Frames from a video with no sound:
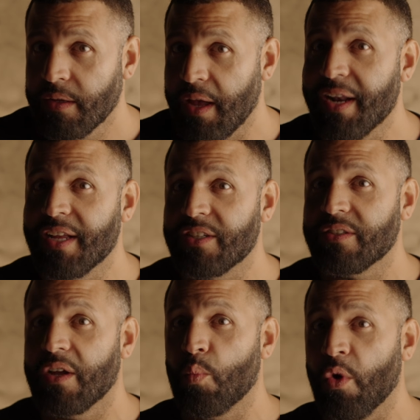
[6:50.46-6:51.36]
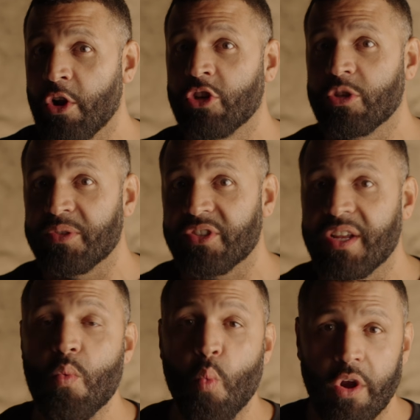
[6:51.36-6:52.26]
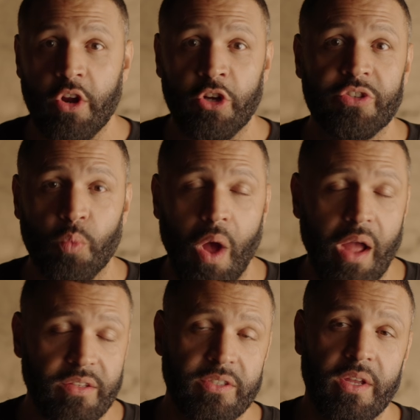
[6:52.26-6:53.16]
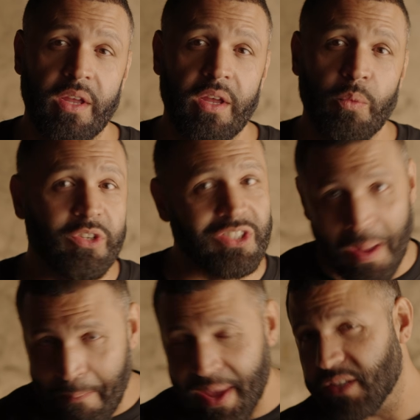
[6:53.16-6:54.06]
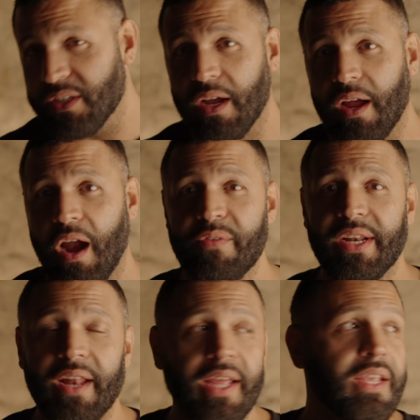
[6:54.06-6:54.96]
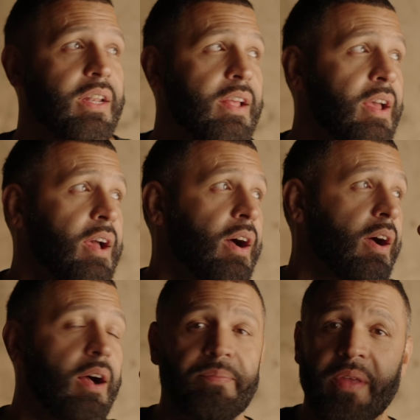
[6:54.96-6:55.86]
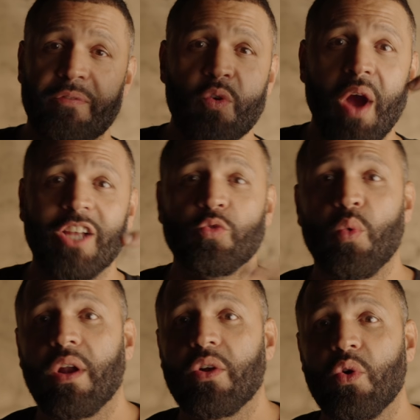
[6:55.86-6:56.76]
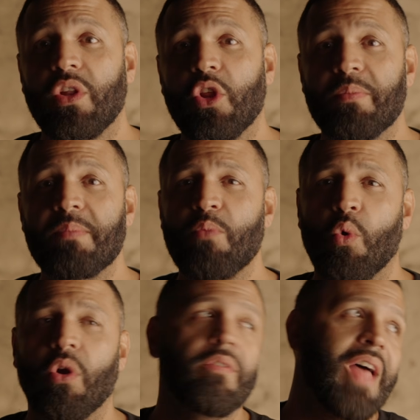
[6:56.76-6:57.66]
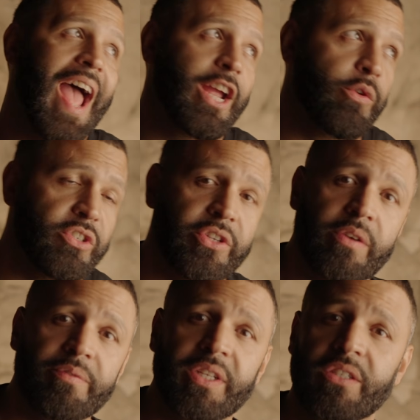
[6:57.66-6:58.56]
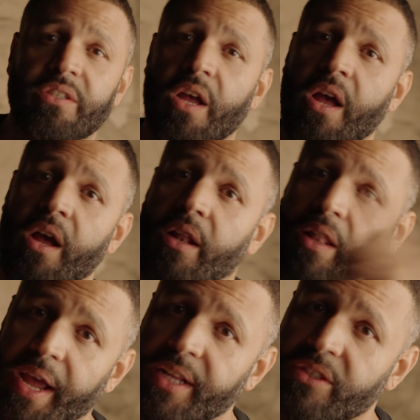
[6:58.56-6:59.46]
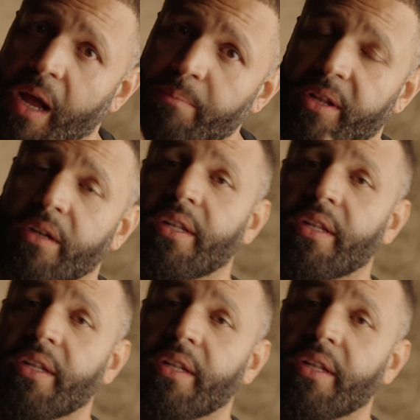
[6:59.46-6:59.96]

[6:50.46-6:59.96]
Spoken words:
and is 100% 100 watts, which is amazing. I really like it. If you guys want to know a little bit more of the accuracy of these lights, I'm gonna